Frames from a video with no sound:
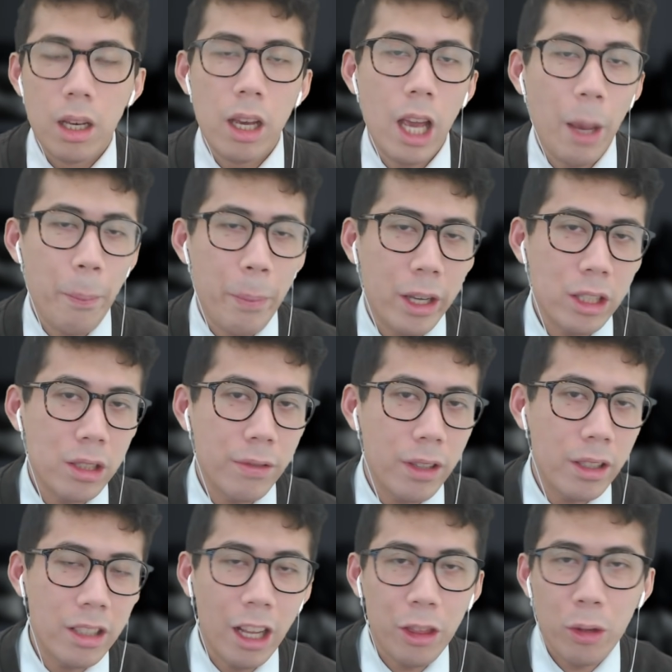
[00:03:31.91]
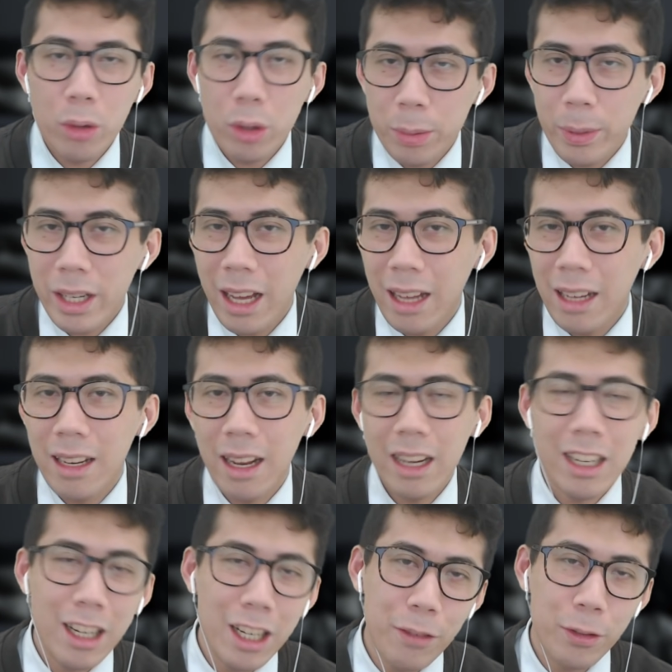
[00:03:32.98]
And because of this, I thought it was pretty
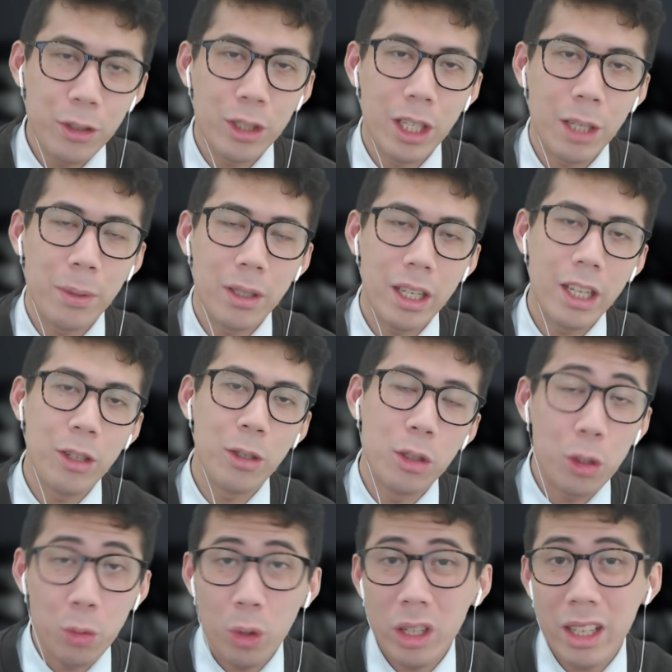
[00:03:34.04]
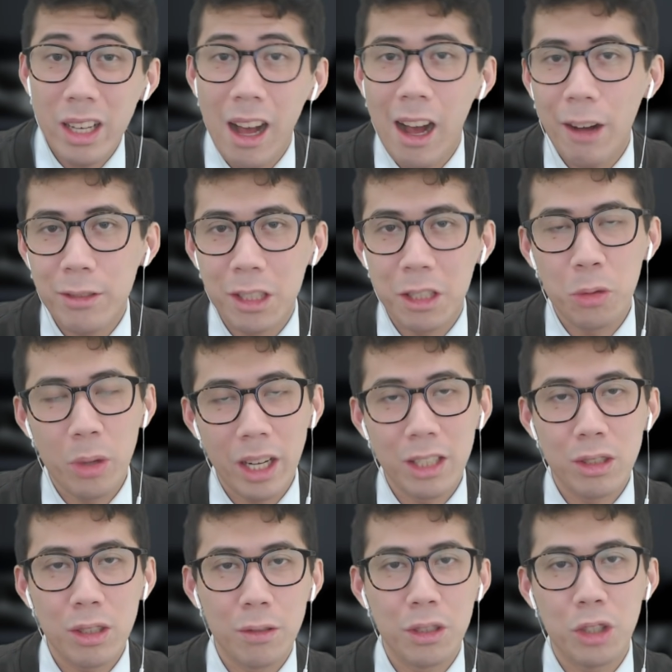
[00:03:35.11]
unlikely for Shiba Inu to rocket after the
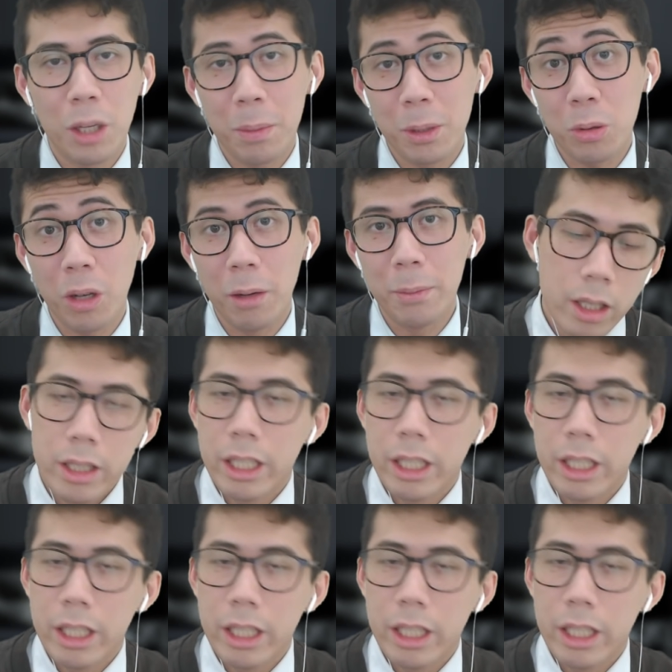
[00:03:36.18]
release of Shiba Swap.